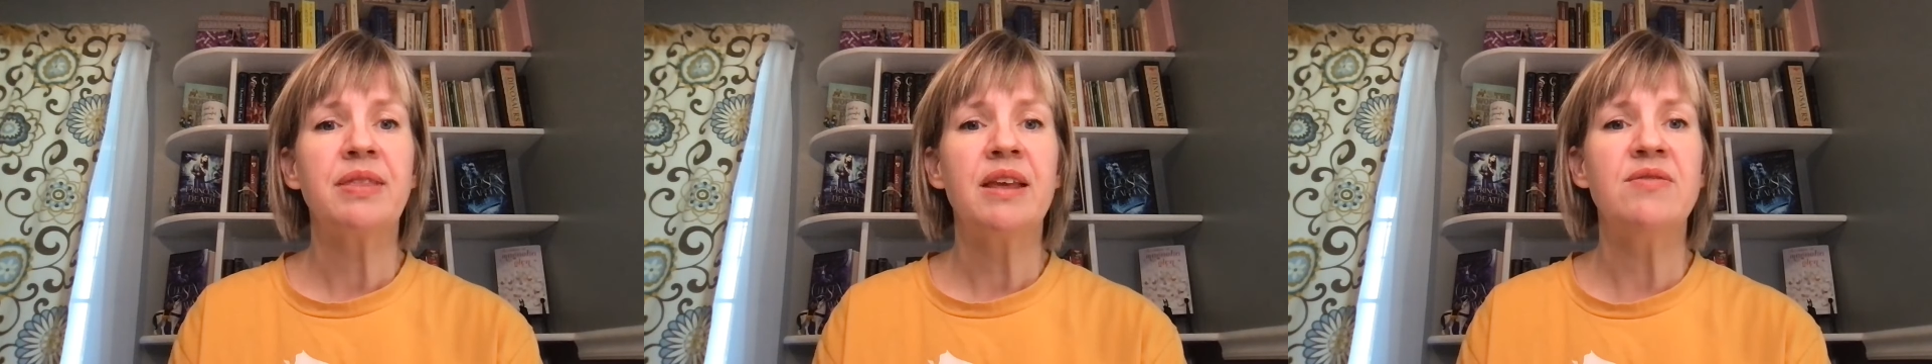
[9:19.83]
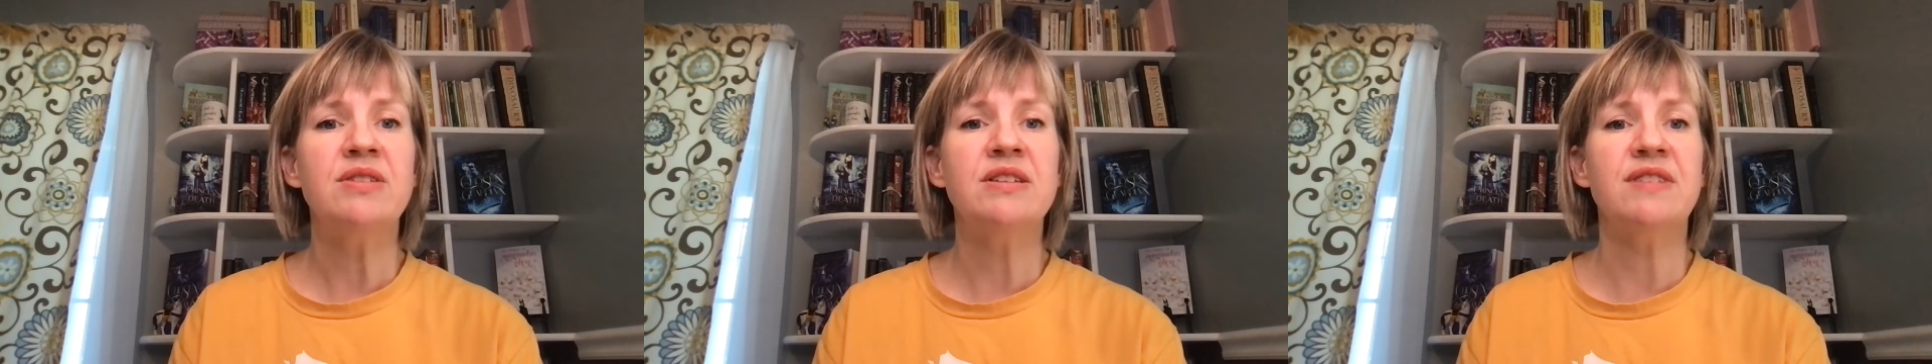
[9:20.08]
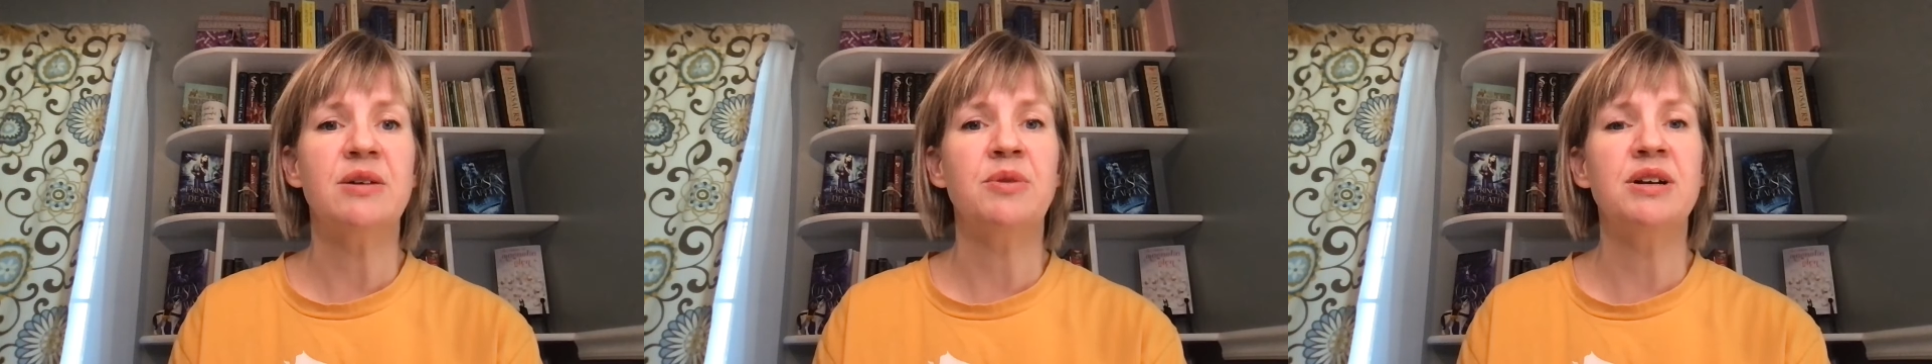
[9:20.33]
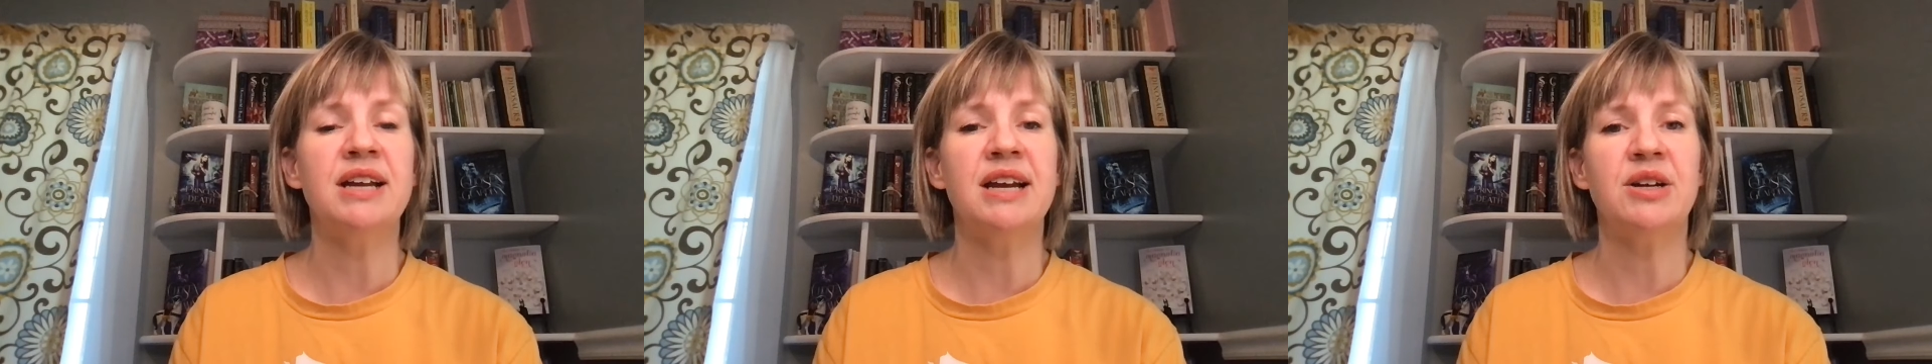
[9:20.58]
Even if I
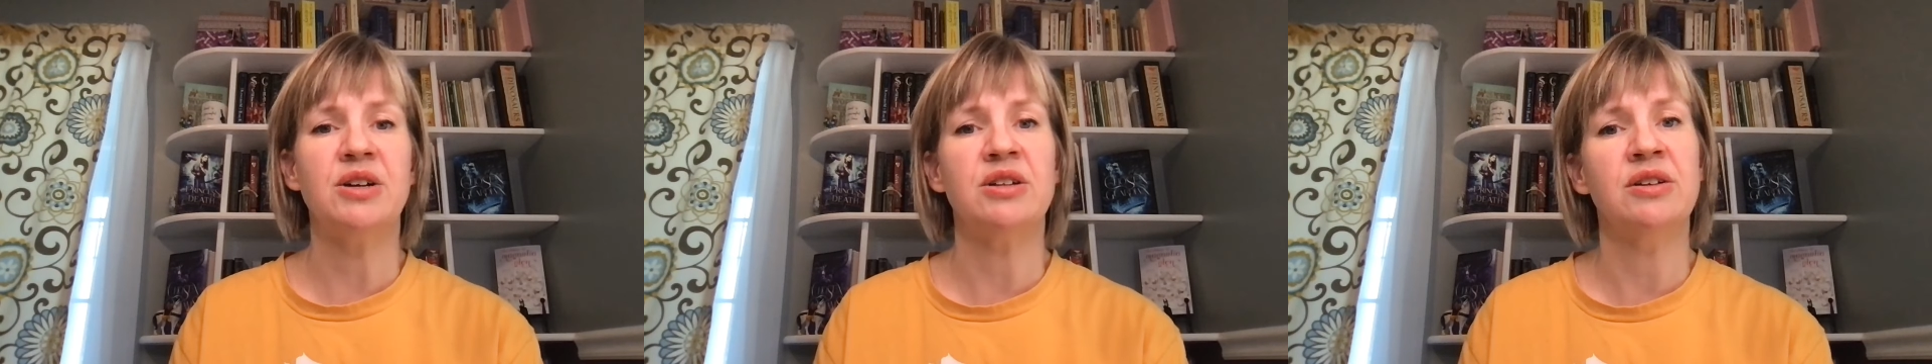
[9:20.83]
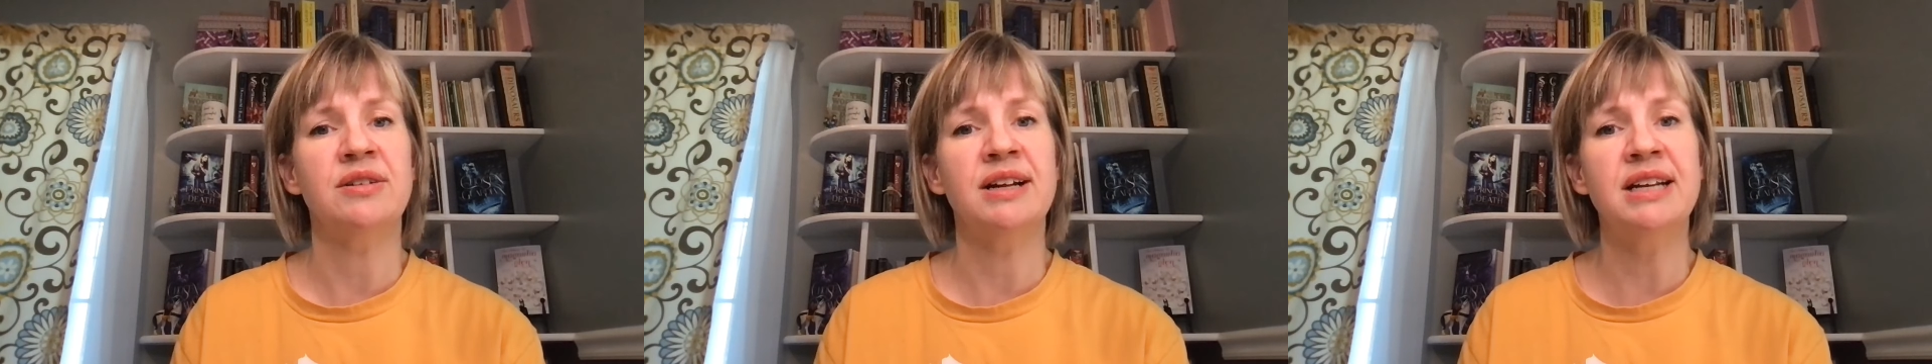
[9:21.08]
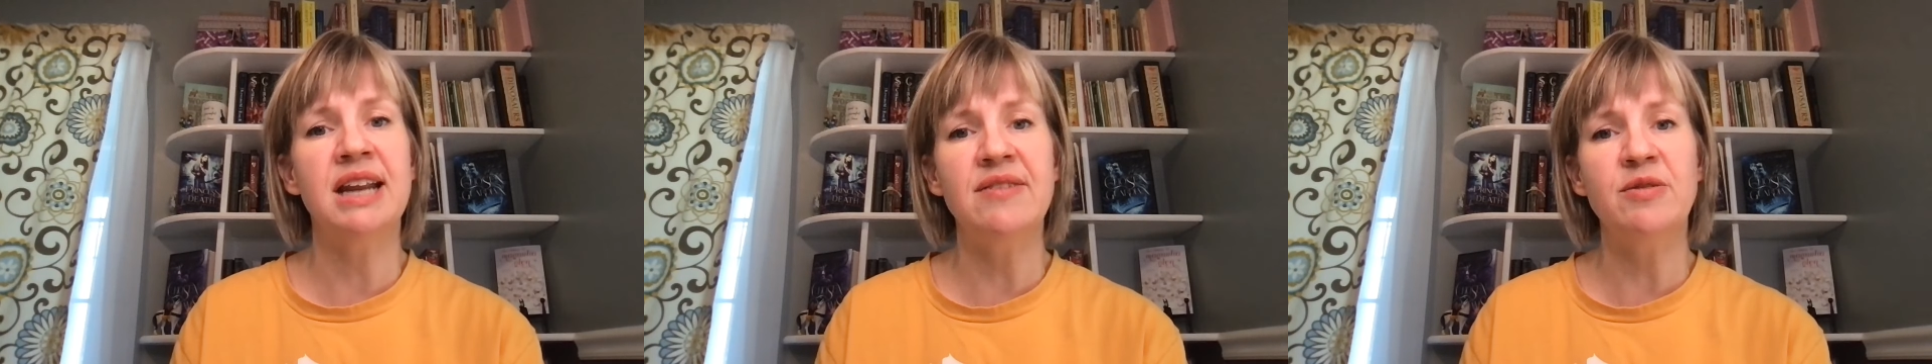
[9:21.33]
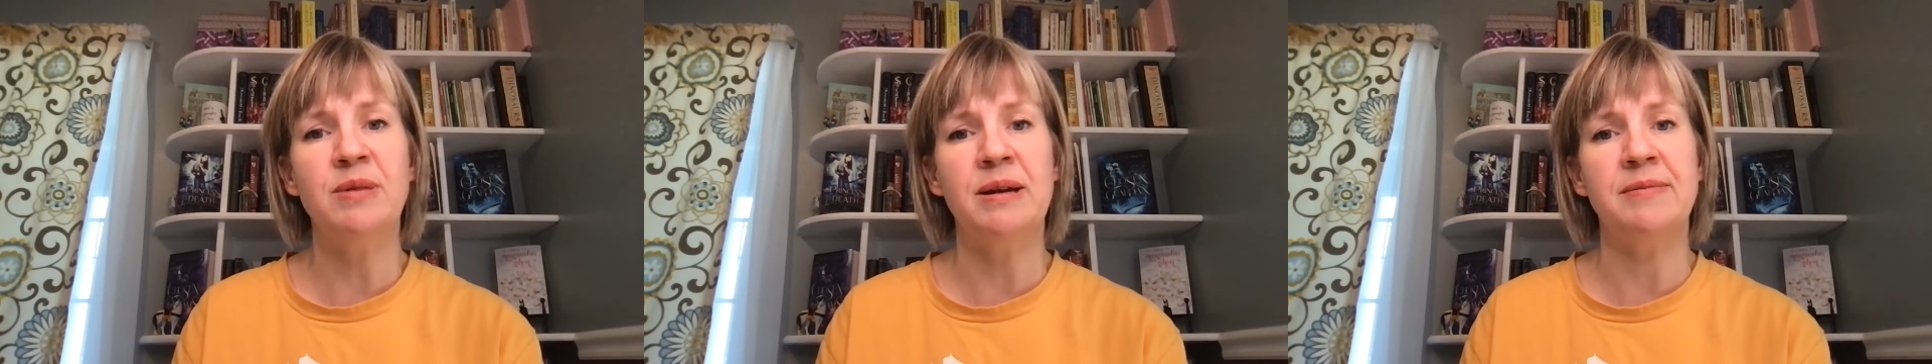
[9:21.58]
were to get her alone, I'd
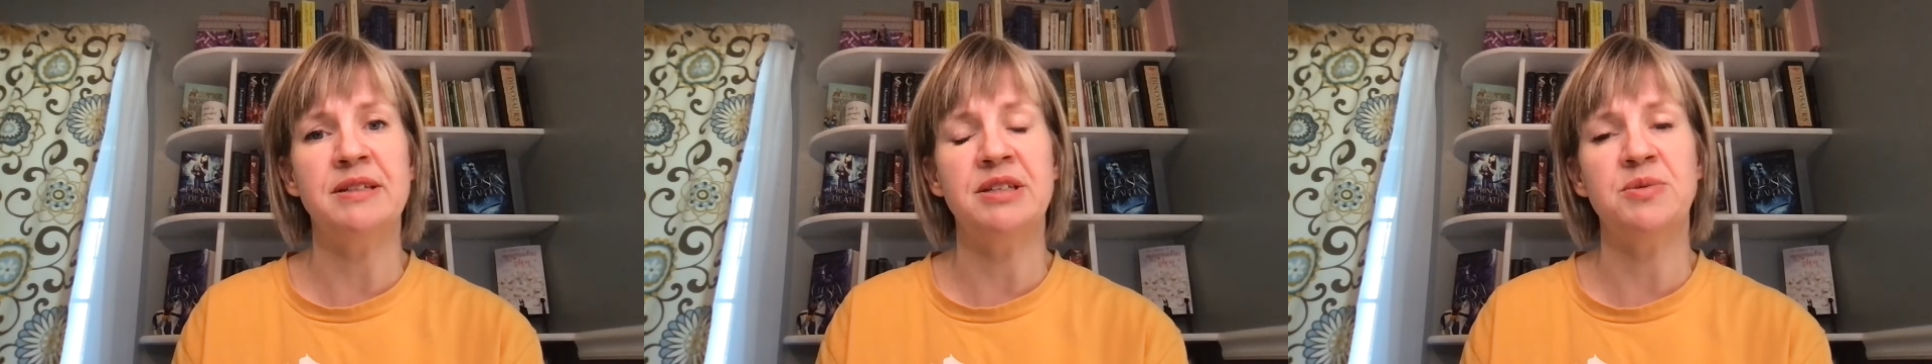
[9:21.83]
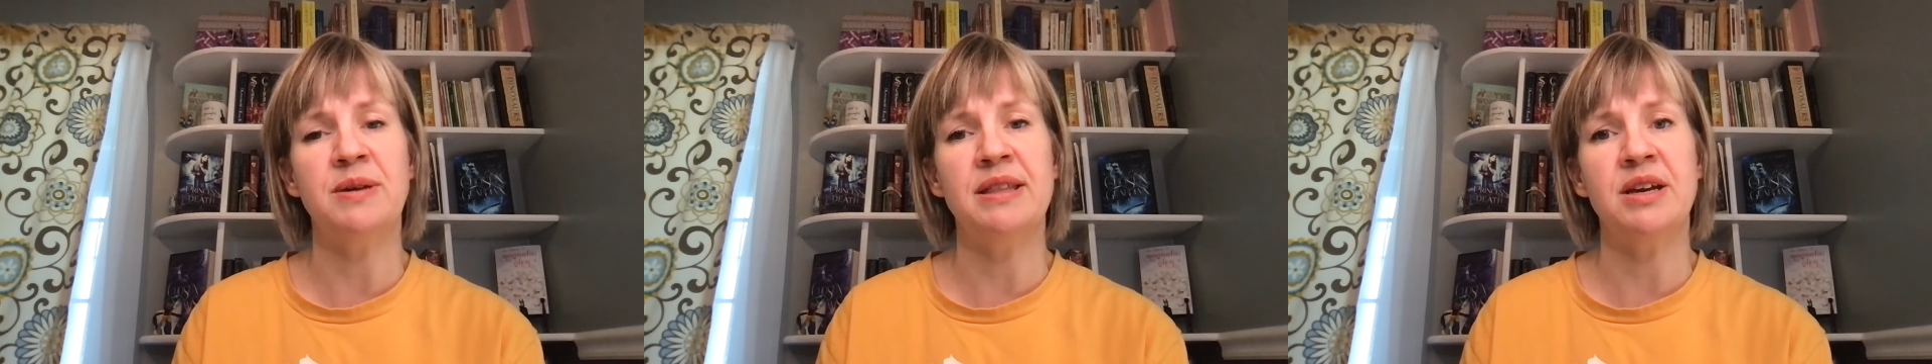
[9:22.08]
never be able to swing